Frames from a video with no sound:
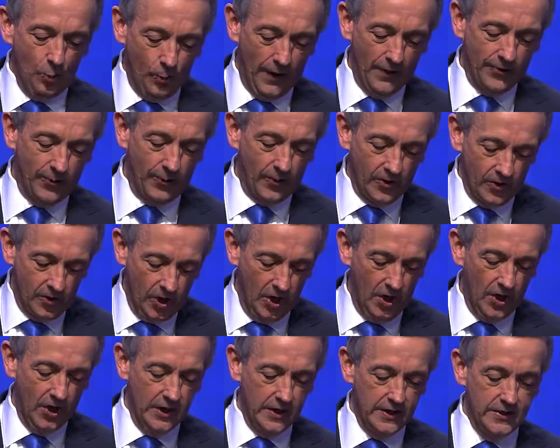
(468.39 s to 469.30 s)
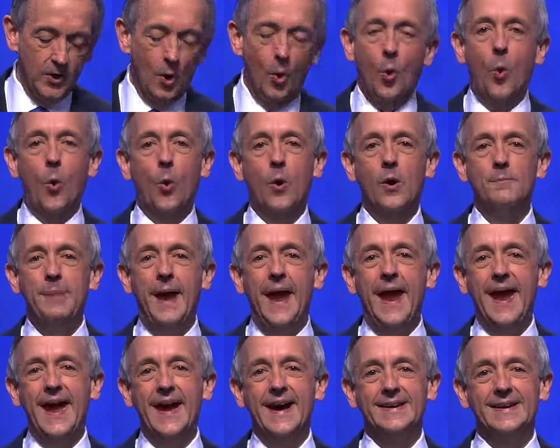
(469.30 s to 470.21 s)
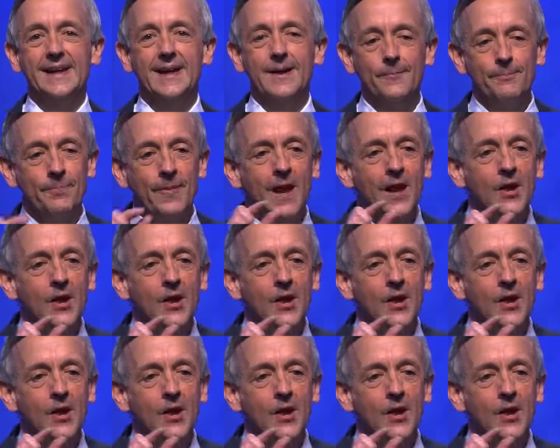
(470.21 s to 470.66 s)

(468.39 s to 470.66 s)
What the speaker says: whether good or bad."